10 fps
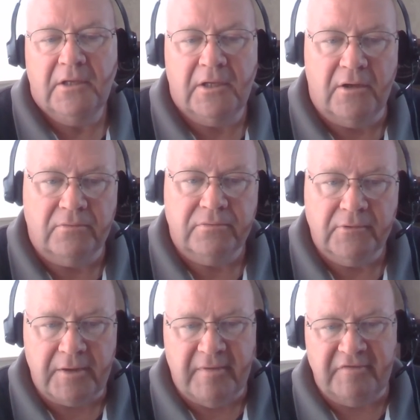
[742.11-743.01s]
you know,
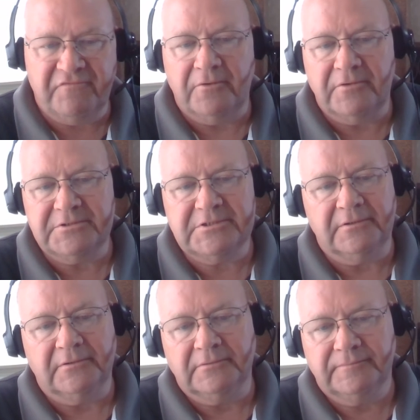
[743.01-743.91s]
look at my phone
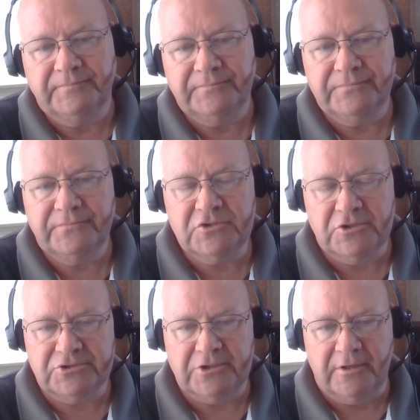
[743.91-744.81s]
until
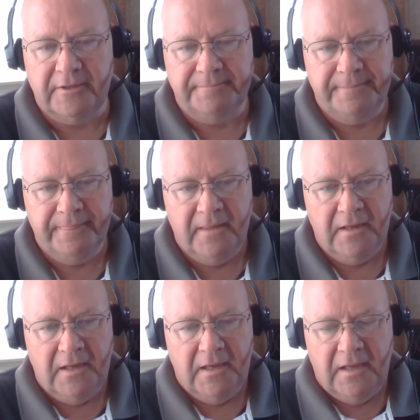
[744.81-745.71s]
church started.
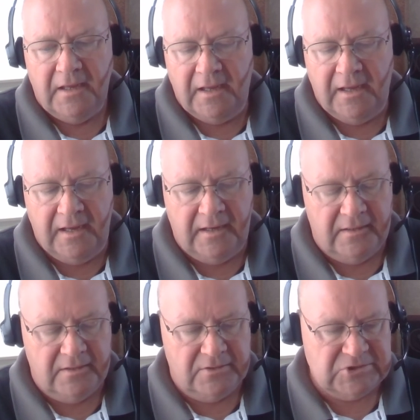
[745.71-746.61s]

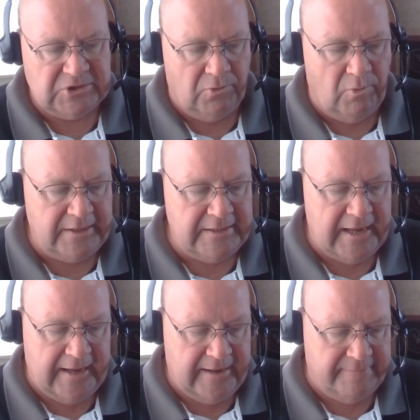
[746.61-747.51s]
And so one
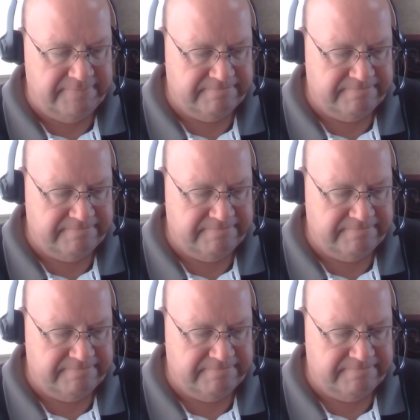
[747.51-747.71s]
day,